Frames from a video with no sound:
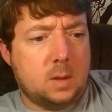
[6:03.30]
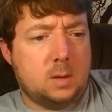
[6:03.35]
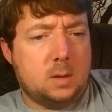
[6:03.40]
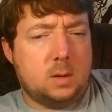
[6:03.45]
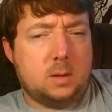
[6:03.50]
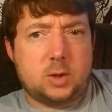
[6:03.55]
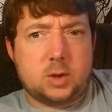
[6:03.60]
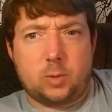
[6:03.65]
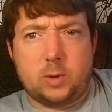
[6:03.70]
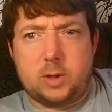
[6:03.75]

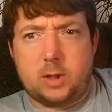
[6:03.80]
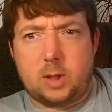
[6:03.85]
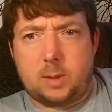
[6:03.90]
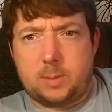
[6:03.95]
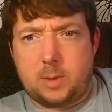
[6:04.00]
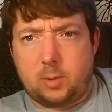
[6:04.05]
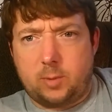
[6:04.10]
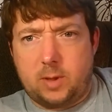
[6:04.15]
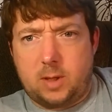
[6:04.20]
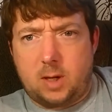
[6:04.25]
I'm going to
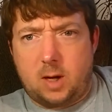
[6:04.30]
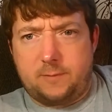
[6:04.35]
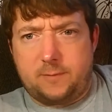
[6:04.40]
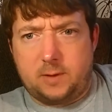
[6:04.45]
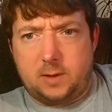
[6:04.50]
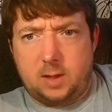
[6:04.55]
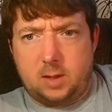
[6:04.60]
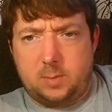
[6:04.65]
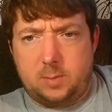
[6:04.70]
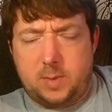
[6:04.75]
read off a
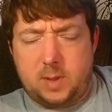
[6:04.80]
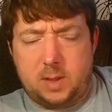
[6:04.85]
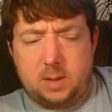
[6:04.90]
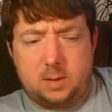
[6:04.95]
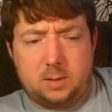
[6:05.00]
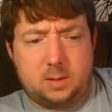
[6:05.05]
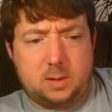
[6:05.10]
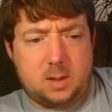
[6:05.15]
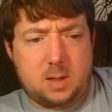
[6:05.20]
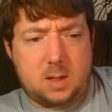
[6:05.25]
little bit
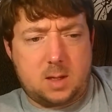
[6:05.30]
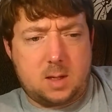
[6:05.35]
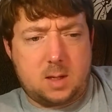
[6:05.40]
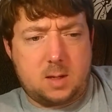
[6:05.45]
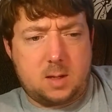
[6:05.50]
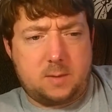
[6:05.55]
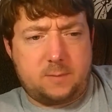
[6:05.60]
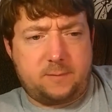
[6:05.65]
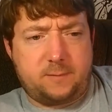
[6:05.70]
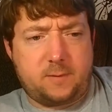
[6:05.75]

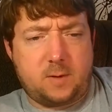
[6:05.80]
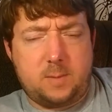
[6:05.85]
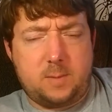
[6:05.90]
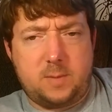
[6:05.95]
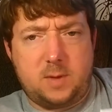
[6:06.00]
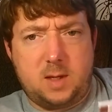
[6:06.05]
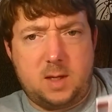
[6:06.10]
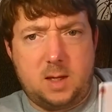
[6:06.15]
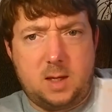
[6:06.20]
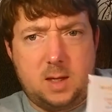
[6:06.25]
from
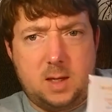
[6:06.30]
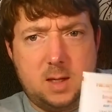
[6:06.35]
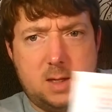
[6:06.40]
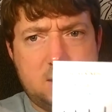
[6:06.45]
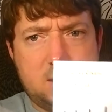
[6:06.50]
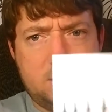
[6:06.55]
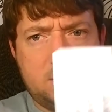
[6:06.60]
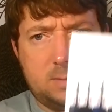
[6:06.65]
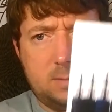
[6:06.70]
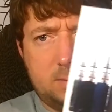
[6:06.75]
the
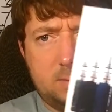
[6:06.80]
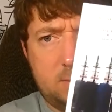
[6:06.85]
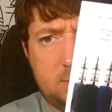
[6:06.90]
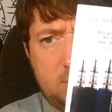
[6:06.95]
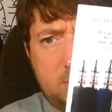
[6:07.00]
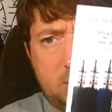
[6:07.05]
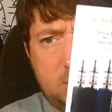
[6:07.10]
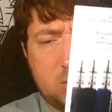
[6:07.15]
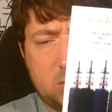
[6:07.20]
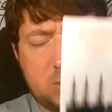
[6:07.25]

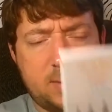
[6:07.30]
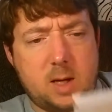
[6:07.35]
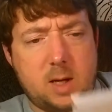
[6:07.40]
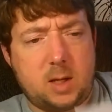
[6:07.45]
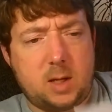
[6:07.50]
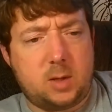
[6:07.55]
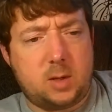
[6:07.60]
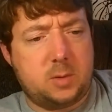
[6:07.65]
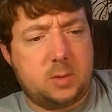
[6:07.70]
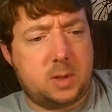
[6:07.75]
user manual
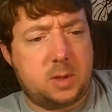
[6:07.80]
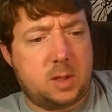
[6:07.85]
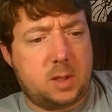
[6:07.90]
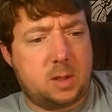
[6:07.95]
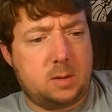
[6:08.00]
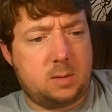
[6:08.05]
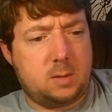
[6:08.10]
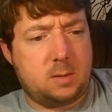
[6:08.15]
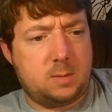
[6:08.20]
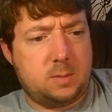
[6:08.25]
here.
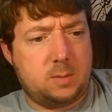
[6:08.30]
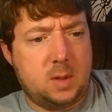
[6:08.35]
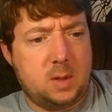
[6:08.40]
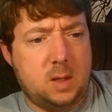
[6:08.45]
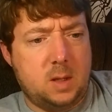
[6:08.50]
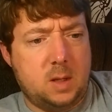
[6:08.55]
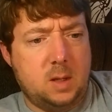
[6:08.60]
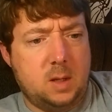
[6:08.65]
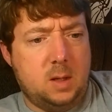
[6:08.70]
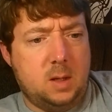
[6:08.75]
The
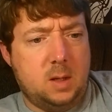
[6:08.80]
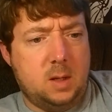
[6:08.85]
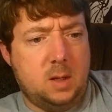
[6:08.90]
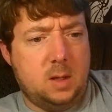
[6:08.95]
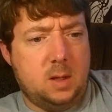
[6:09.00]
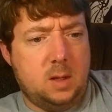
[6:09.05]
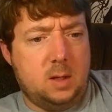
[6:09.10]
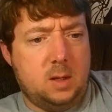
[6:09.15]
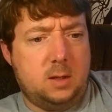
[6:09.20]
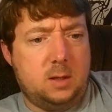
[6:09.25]

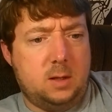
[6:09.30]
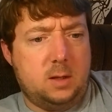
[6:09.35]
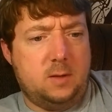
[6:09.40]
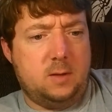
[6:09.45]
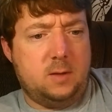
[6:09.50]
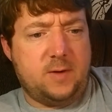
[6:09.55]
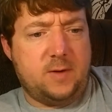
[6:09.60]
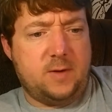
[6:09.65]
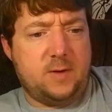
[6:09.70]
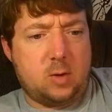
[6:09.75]

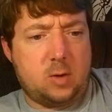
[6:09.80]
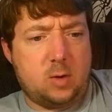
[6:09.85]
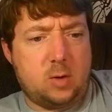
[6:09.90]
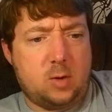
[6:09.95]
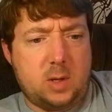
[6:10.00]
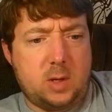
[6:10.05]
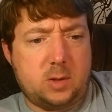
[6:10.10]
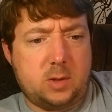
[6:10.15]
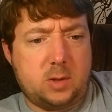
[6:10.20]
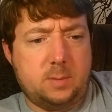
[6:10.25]
Invader Mini is
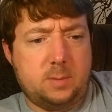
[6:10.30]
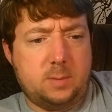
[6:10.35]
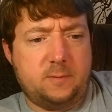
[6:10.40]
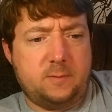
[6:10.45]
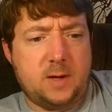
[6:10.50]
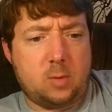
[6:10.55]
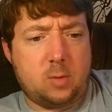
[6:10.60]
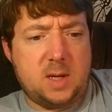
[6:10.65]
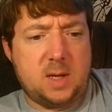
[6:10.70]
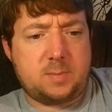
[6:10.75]
a
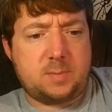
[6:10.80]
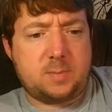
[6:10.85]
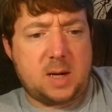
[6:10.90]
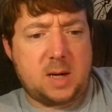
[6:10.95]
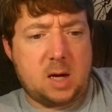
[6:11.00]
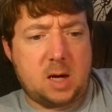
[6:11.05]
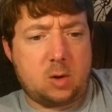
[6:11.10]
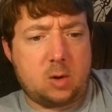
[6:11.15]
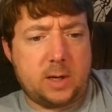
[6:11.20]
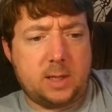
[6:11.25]

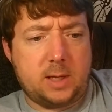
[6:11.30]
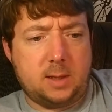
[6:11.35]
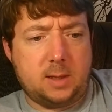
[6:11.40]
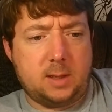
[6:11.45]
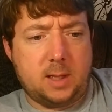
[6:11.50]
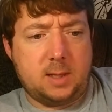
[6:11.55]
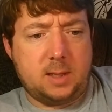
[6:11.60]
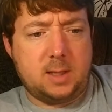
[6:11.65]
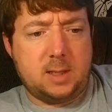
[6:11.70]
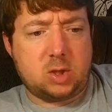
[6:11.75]
power-regulated digital
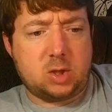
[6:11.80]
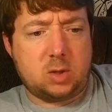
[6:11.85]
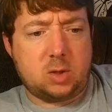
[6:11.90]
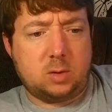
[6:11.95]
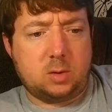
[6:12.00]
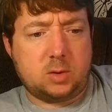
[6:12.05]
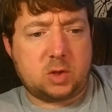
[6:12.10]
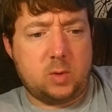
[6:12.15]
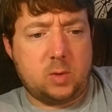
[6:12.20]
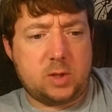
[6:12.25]
switch
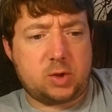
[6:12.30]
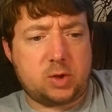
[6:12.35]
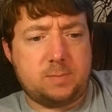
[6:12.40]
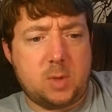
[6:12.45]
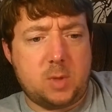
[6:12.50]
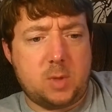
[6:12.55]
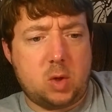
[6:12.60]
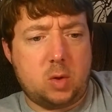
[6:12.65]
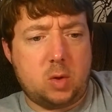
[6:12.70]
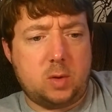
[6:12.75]
mode
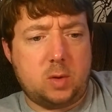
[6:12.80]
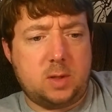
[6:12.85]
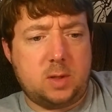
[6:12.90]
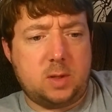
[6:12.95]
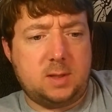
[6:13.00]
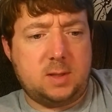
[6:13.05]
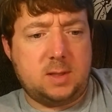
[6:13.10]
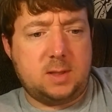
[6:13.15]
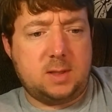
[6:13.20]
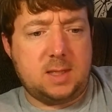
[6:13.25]

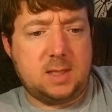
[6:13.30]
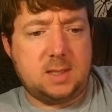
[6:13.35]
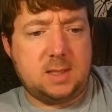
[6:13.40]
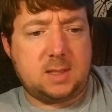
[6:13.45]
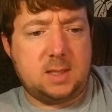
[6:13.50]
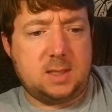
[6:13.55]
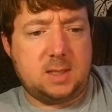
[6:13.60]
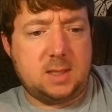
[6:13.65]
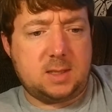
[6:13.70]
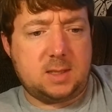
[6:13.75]
DC-DC
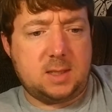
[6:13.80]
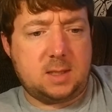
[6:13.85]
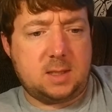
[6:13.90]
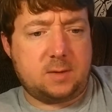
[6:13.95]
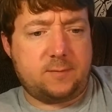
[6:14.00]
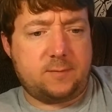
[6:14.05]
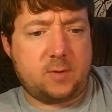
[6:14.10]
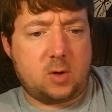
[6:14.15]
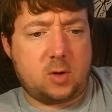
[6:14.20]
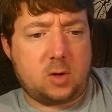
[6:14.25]

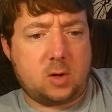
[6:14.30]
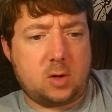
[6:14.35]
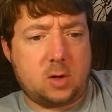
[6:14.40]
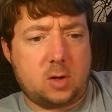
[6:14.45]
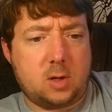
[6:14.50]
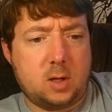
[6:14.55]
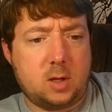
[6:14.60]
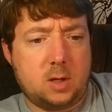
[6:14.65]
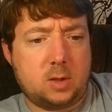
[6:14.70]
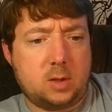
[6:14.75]
converter
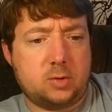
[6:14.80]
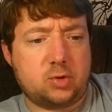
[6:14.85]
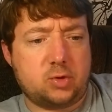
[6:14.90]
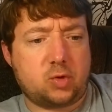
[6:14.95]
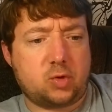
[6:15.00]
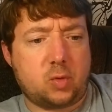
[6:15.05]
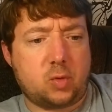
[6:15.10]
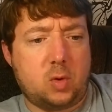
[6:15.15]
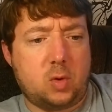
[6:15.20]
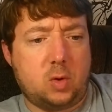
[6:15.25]
controlled
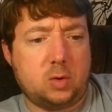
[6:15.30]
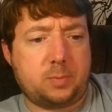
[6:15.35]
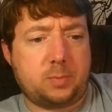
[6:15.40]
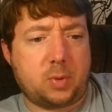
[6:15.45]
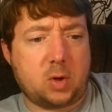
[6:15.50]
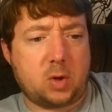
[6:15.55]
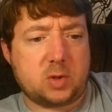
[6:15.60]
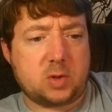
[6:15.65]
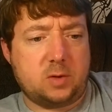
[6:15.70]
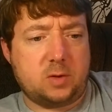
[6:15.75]
personal
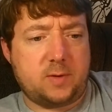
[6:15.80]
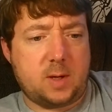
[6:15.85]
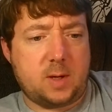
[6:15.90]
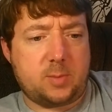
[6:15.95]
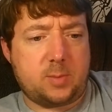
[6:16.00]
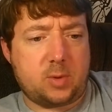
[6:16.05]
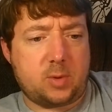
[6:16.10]
vaporizer.